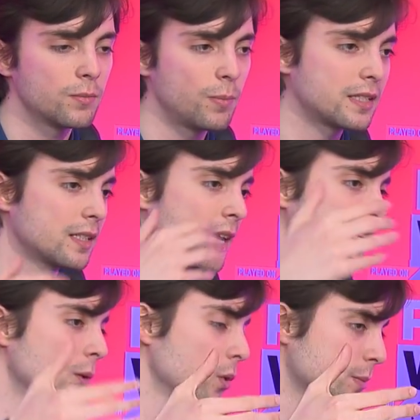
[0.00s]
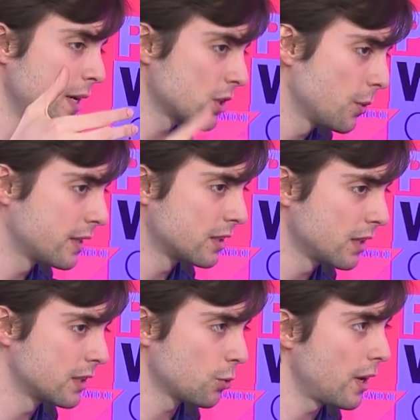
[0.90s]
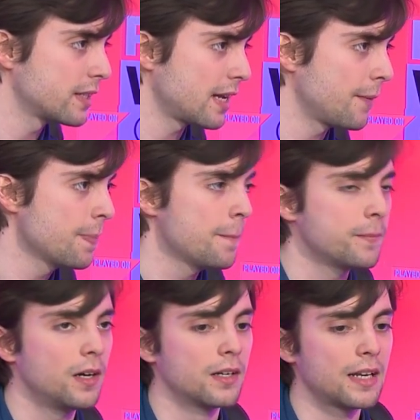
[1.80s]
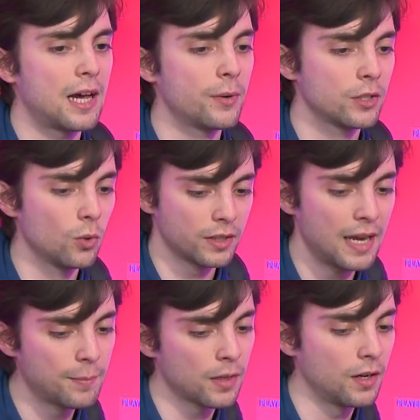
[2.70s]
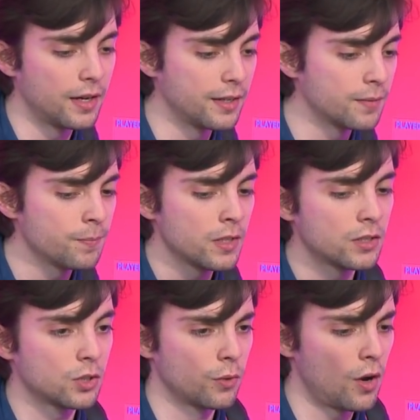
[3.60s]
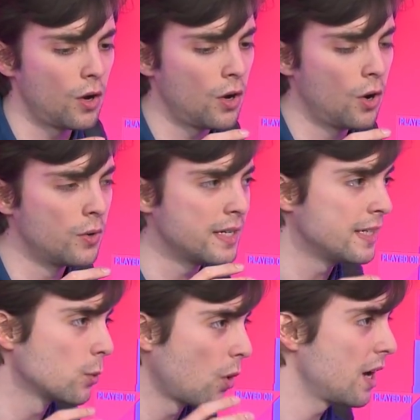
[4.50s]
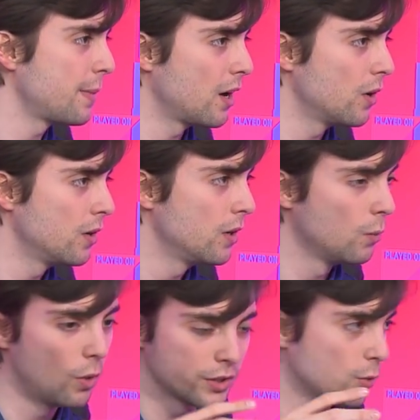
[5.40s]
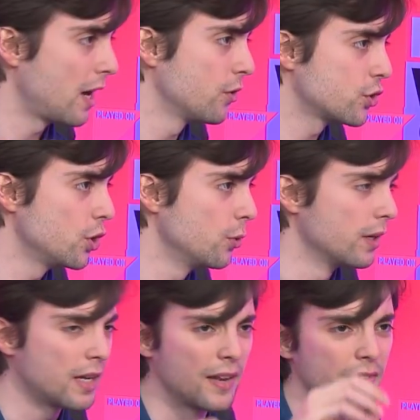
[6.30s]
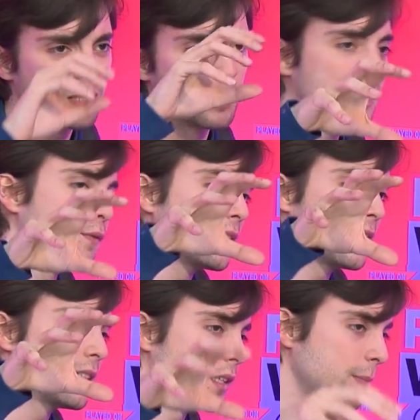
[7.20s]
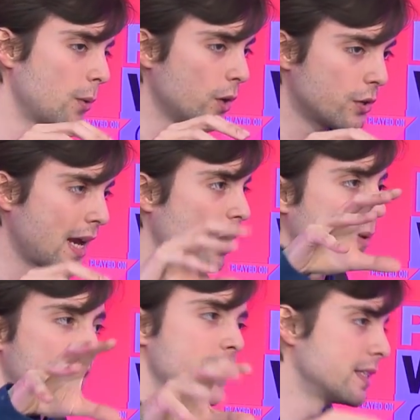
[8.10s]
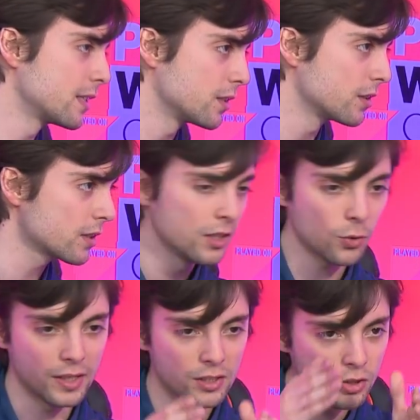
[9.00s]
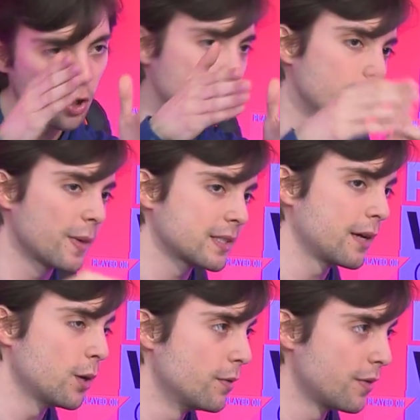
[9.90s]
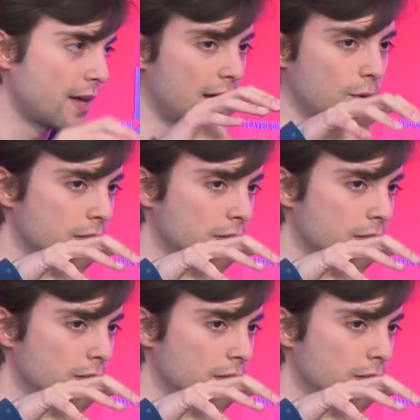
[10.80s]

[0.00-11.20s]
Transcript: basically taking what Spatial OS is great at and allowing your game client to sort of only need to worry about what's around you and the specific details about what you care about in the distance. So I scope in when I sight over there,